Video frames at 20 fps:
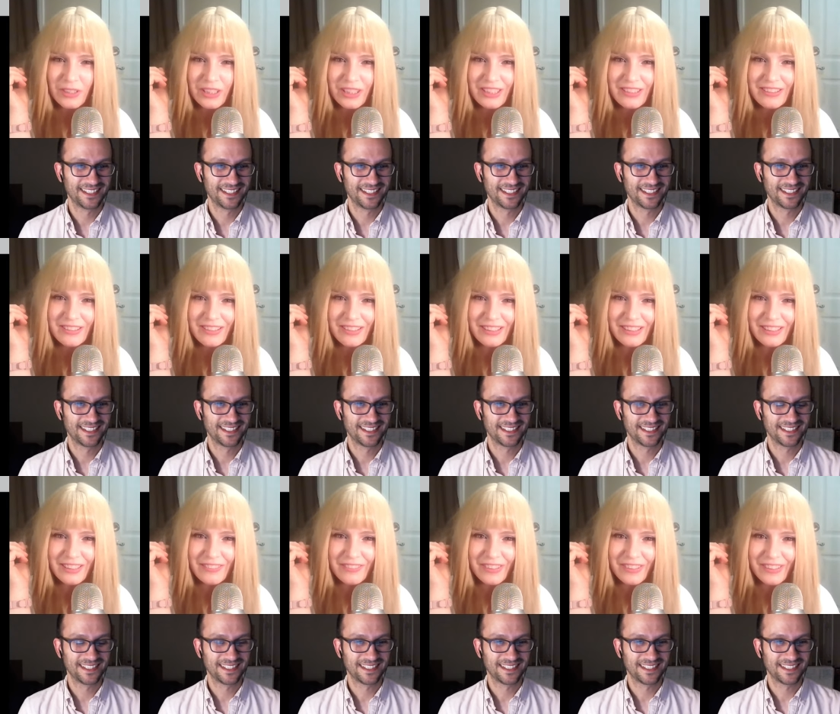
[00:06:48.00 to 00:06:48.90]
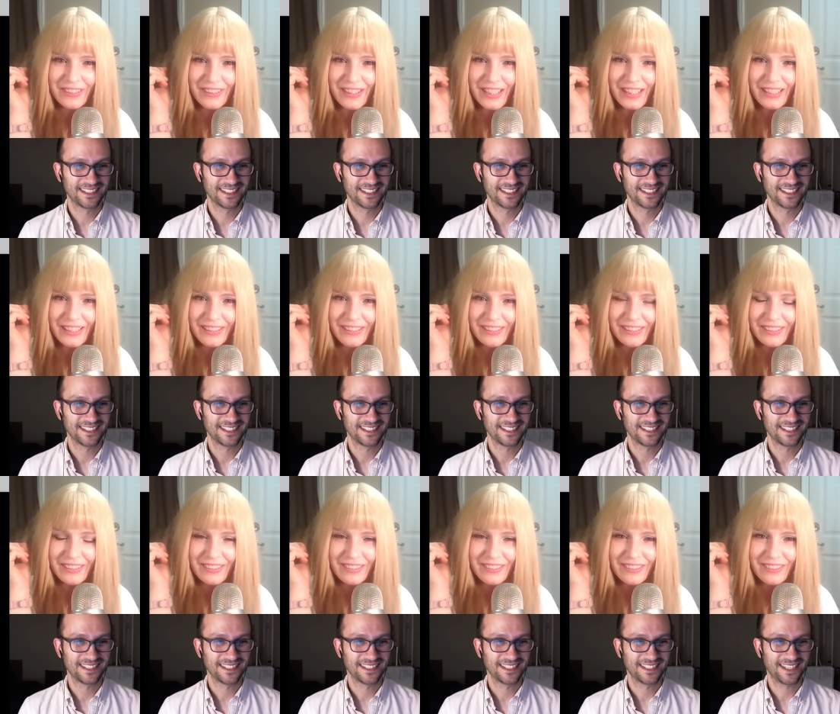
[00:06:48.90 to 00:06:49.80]
Speaker 1: need something different, right?
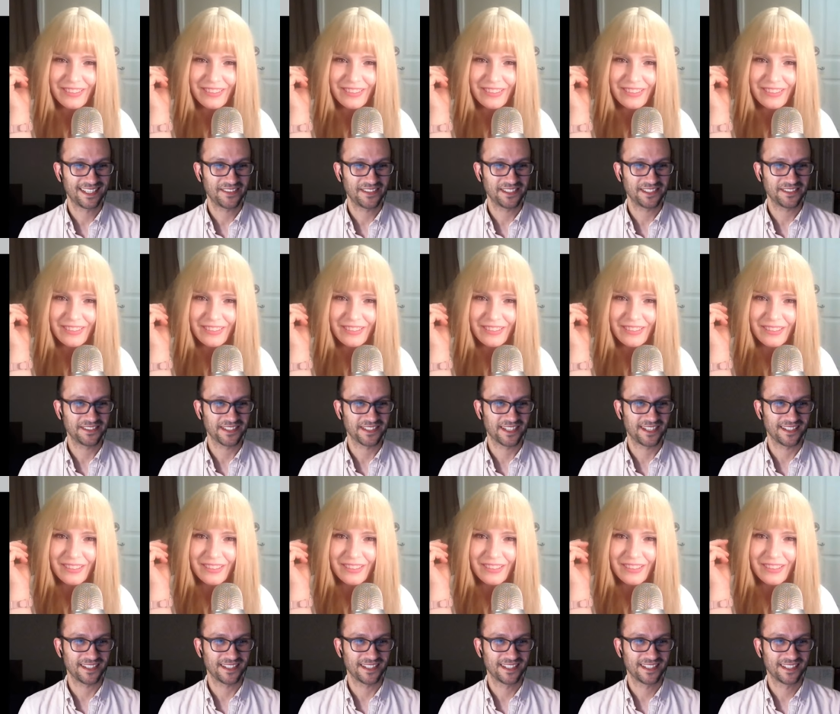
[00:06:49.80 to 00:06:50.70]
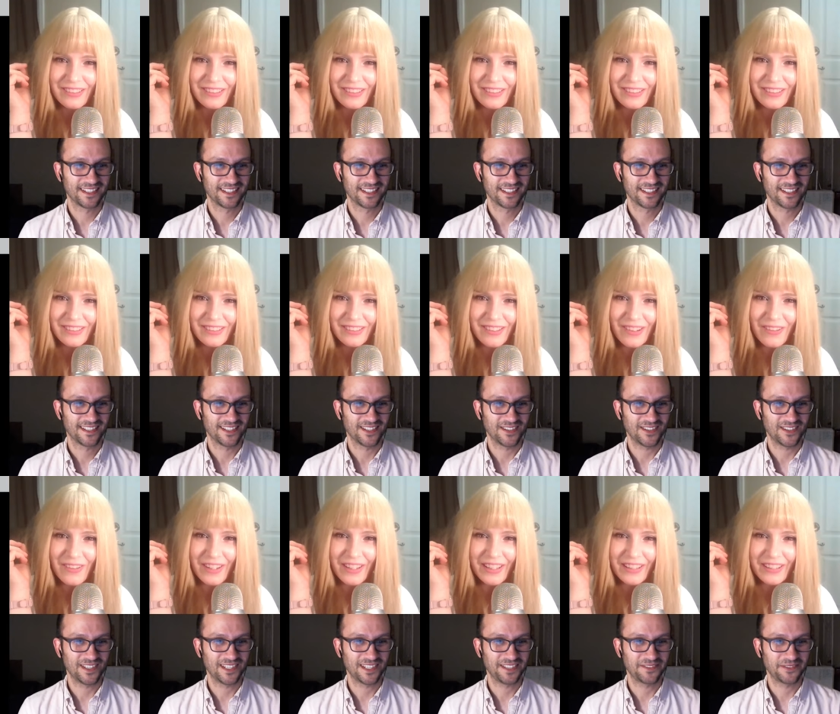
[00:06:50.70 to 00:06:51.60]
Speaker 2: How about a different color? Okay.
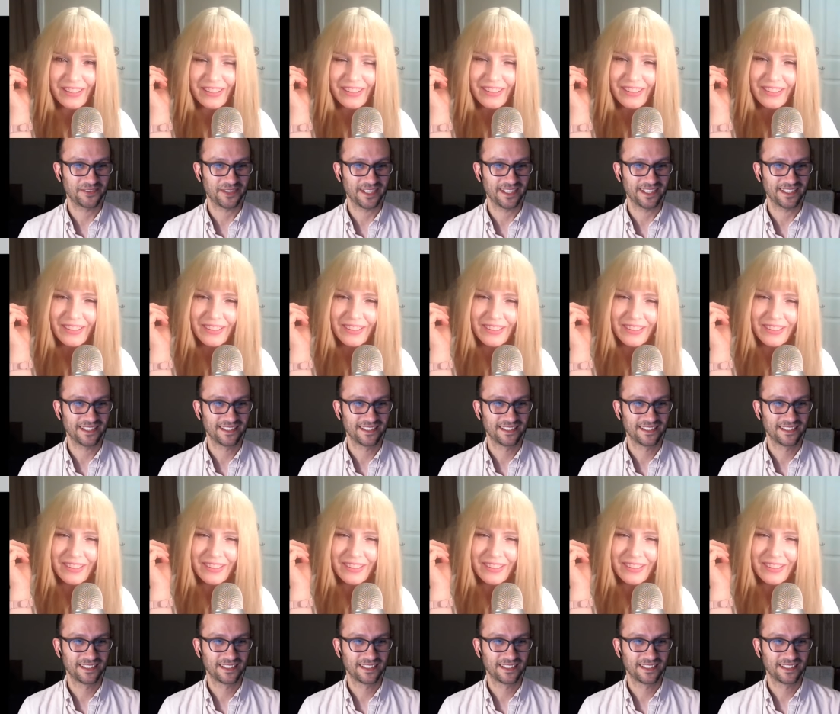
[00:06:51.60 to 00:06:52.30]
Oh, I love white.